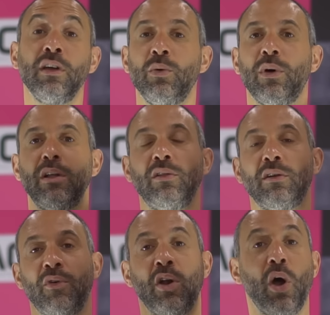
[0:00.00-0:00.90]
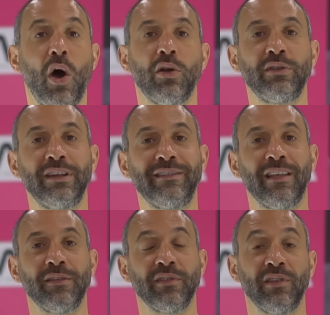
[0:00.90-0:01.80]
you want to look for an auto
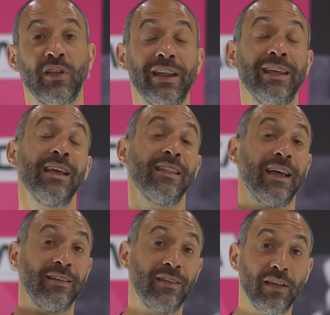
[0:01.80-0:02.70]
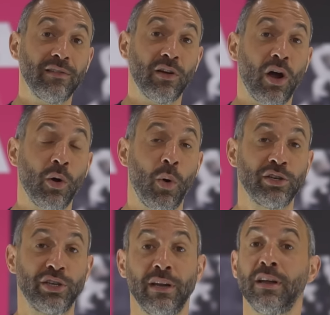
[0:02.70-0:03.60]
detailing facility that does car
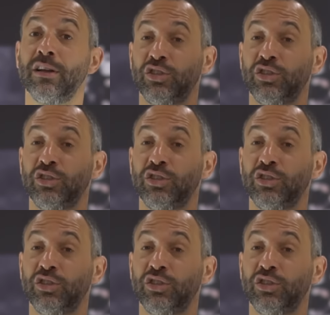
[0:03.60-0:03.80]
washing